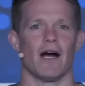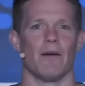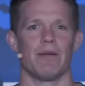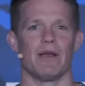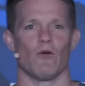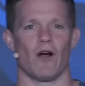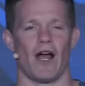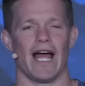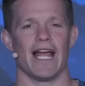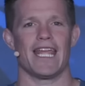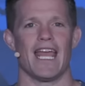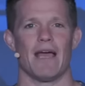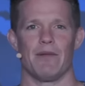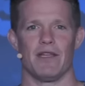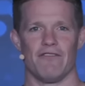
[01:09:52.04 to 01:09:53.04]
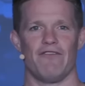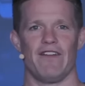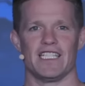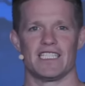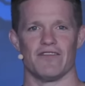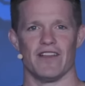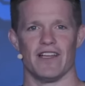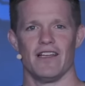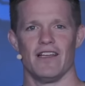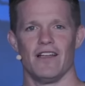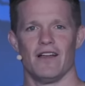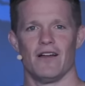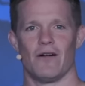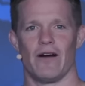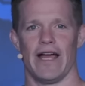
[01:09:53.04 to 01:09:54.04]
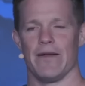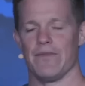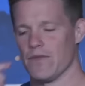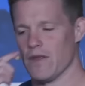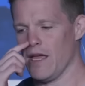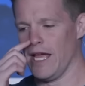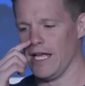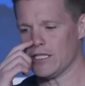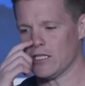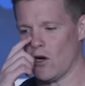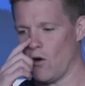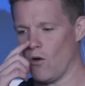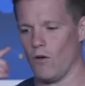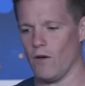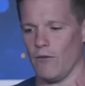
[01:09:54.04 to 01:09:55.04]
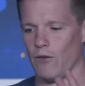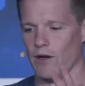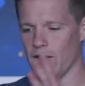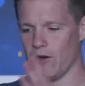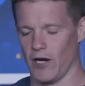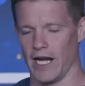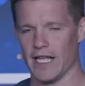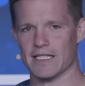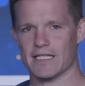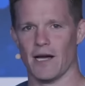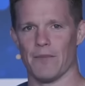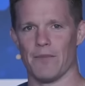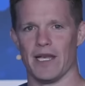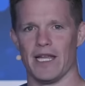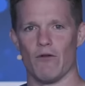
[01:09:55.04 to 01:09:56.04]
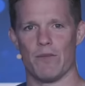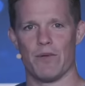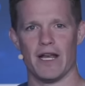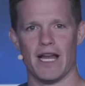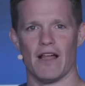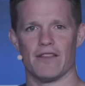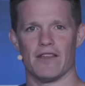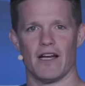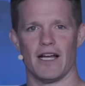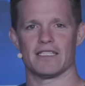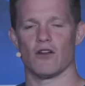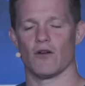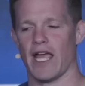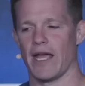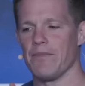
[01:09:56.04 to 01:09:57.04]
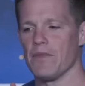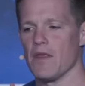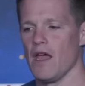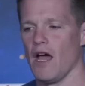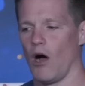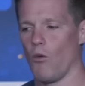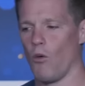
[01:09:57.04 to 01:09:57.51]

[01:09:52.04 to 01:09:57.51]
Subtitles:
a company where I can't be the face of it, right? And so we created this company, we put it out there, and I said, okay, I